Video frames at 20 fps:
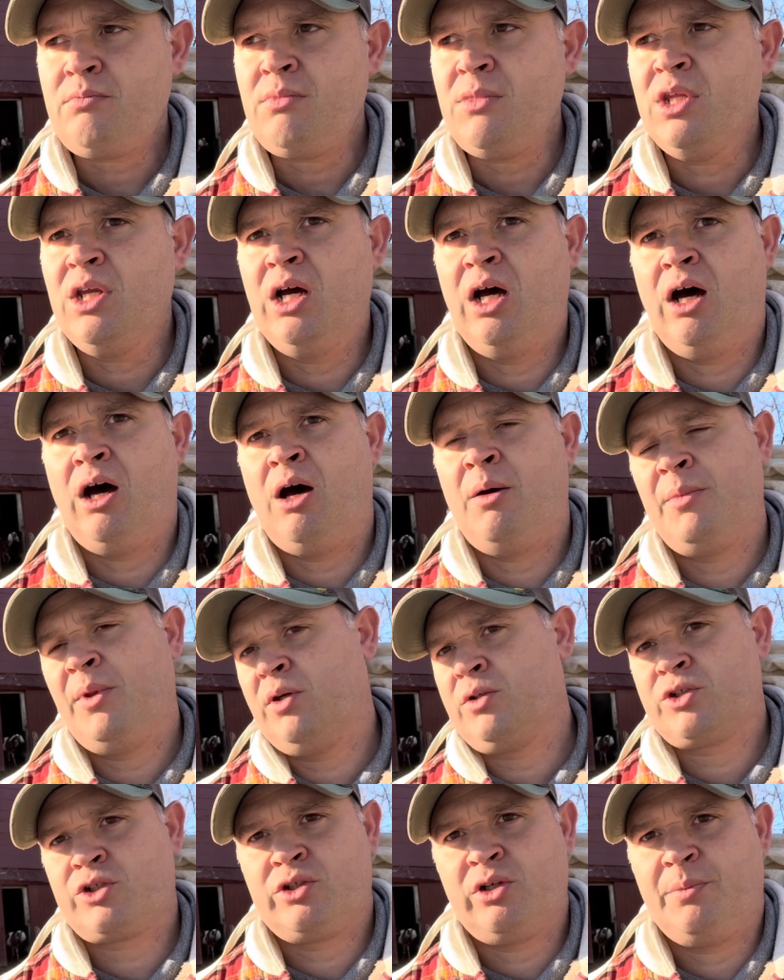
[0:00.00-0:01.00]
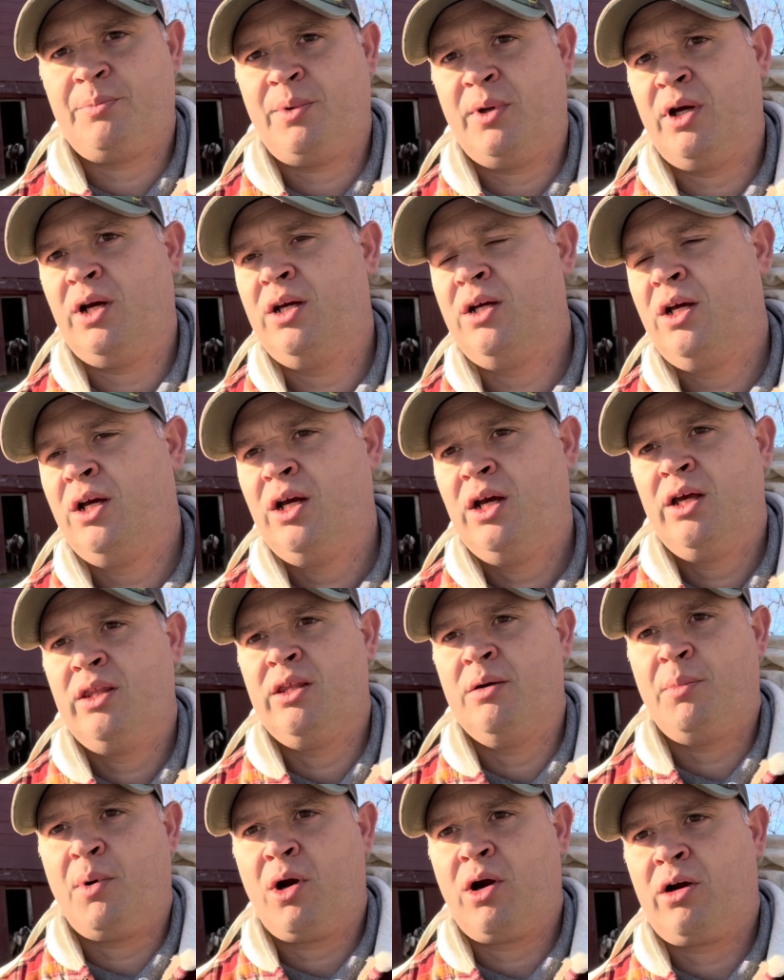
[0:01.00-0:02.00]
they'll strip the
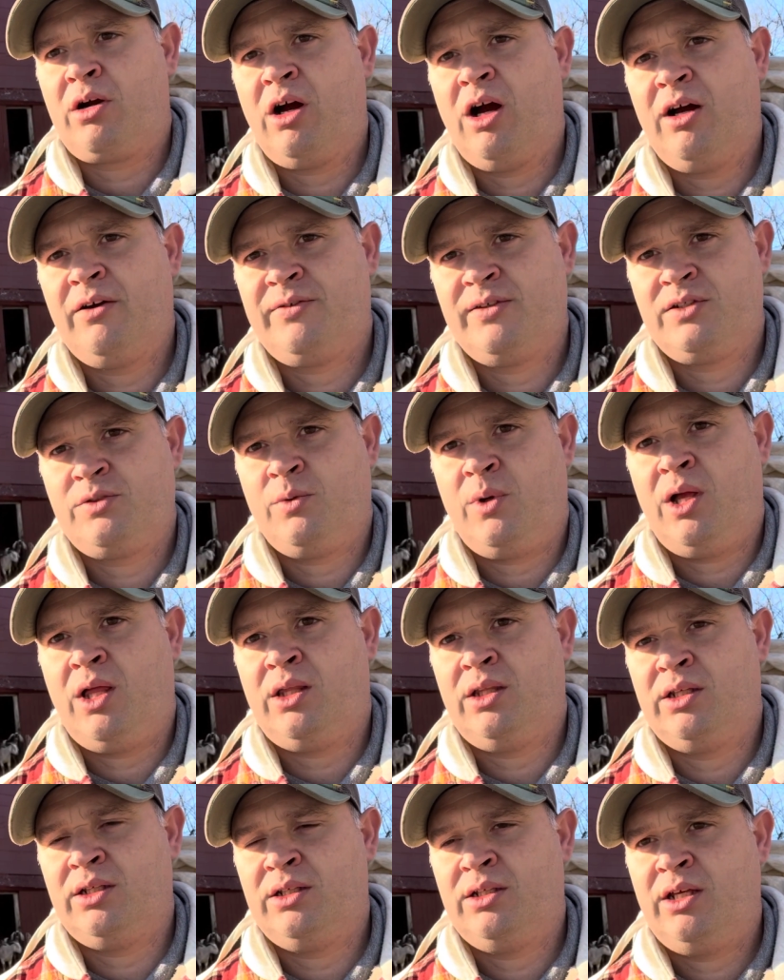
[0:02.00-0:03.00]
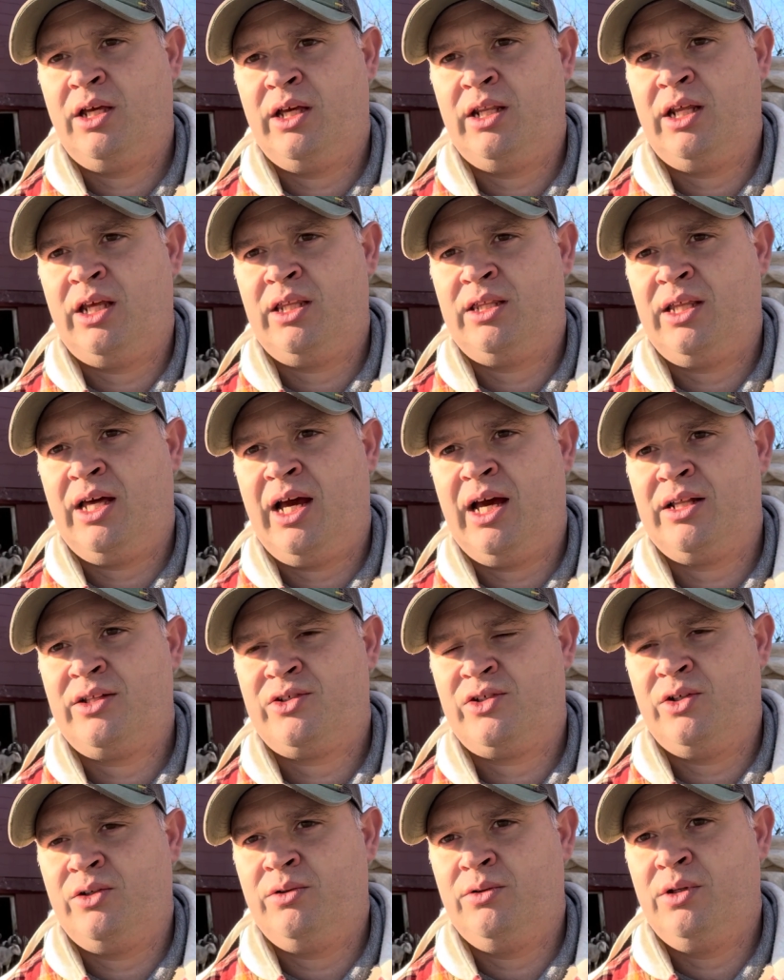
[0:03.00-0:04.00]
bark off as well and eat that.
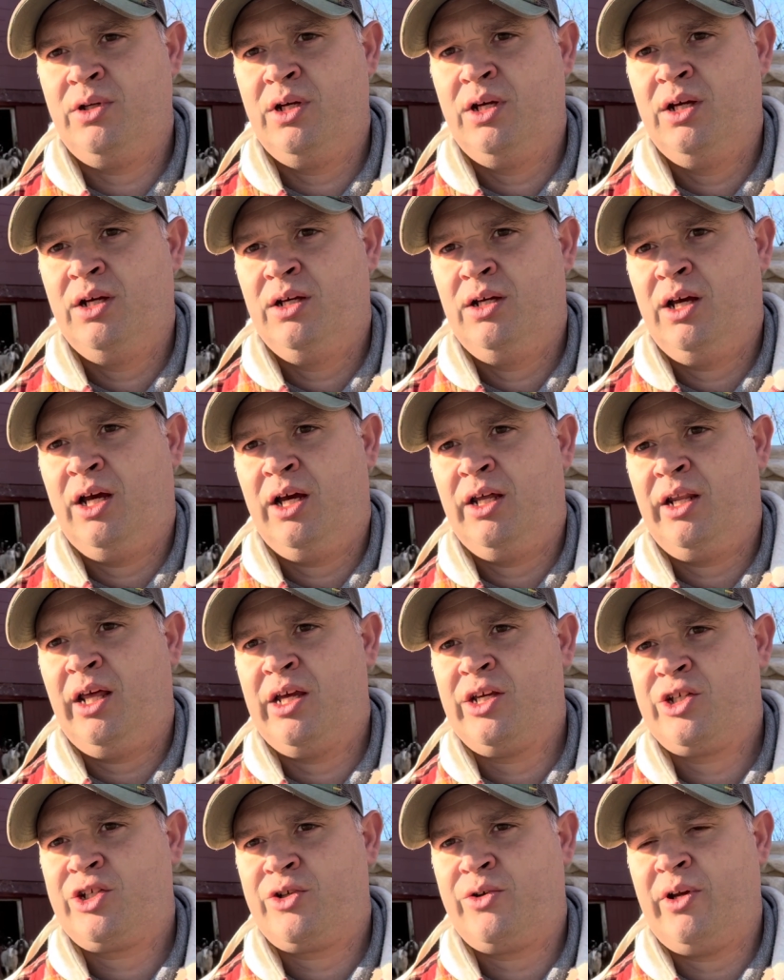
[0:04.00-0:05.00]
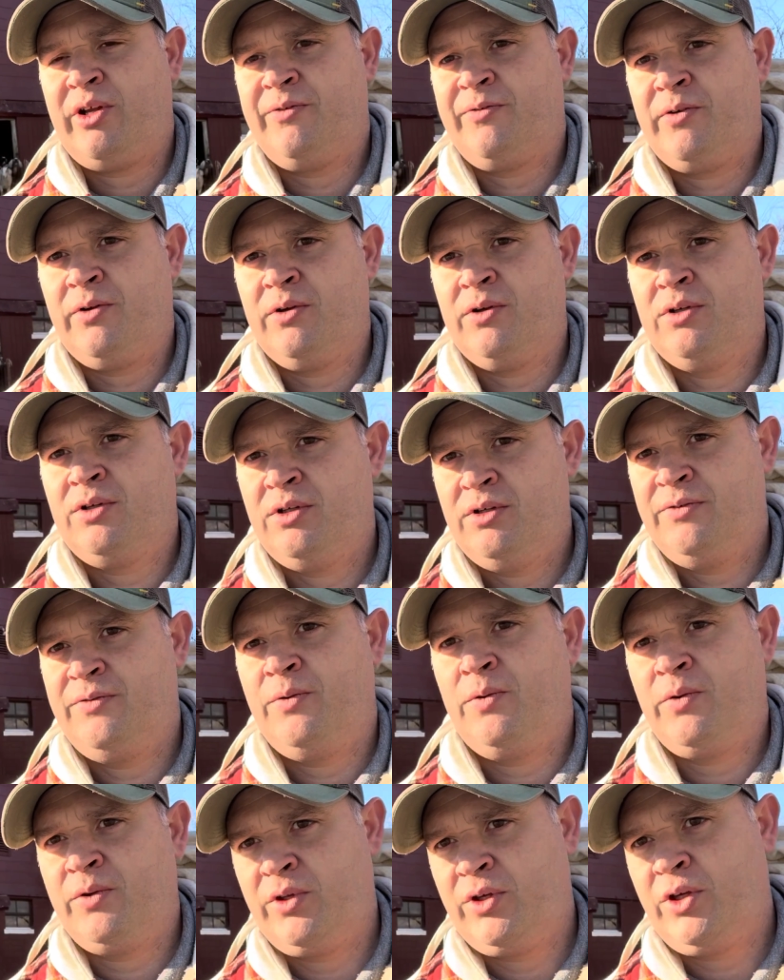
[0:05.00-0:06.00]
So a nice treat for
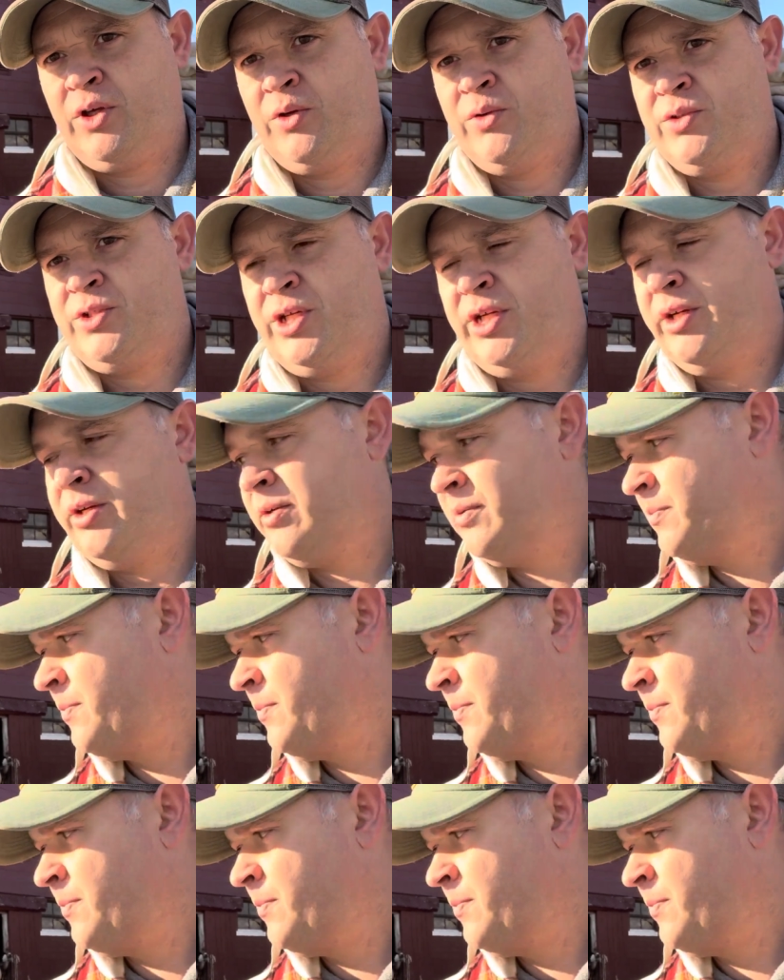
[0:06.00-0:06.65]
the goats here.